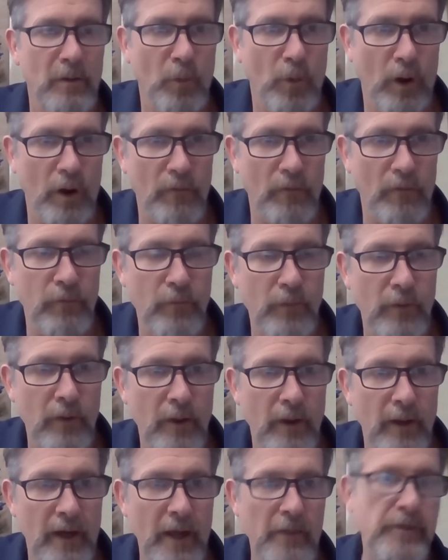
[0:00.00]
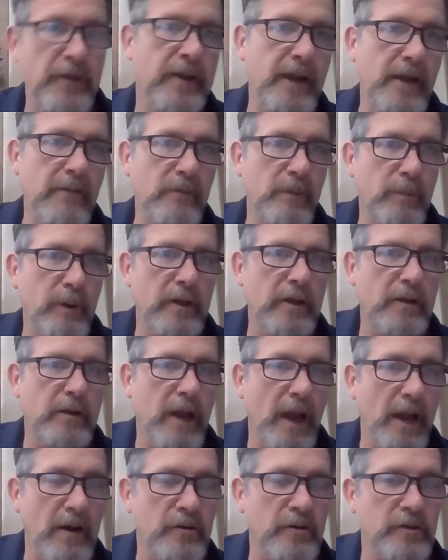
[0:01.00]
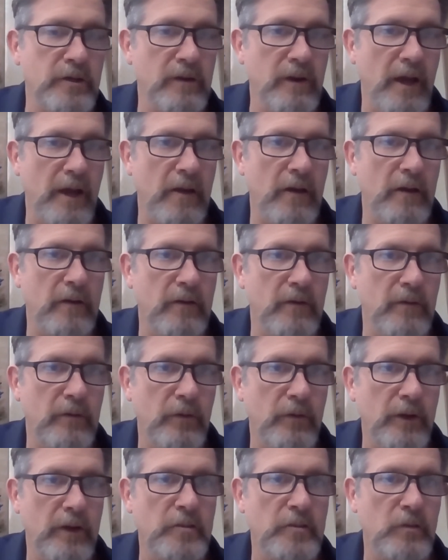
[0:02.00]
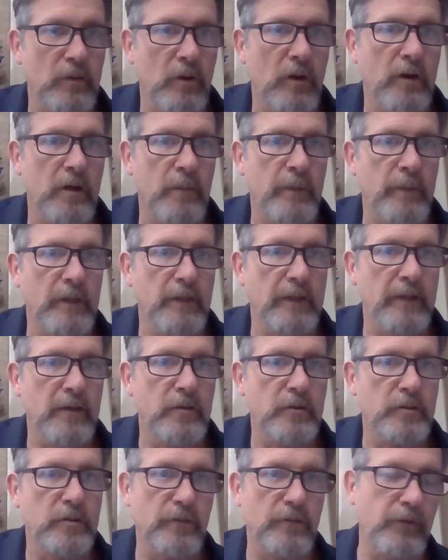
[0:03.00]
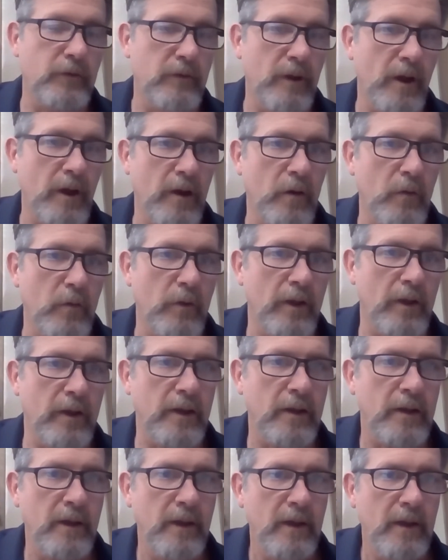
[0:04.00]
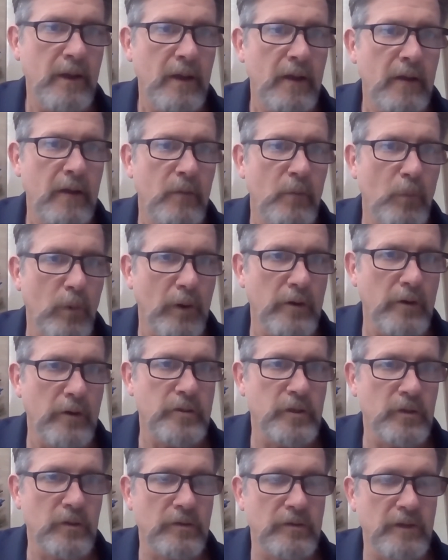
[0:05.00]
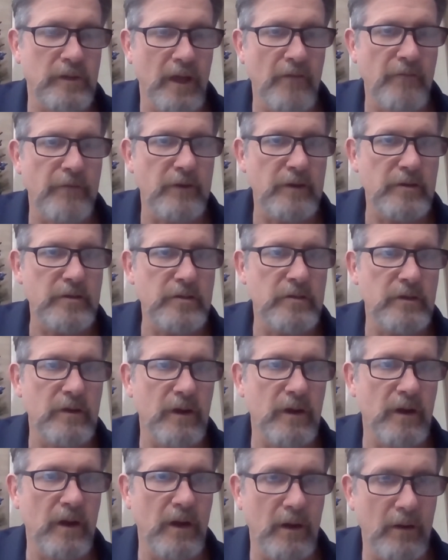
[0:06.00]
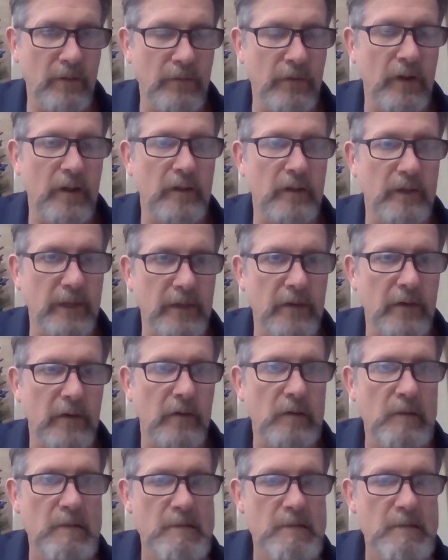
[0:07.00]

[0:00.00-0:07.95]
of, and I think everybody kind of should have, you guys are all going to be leaders if you're not already. What is your definition of a leader?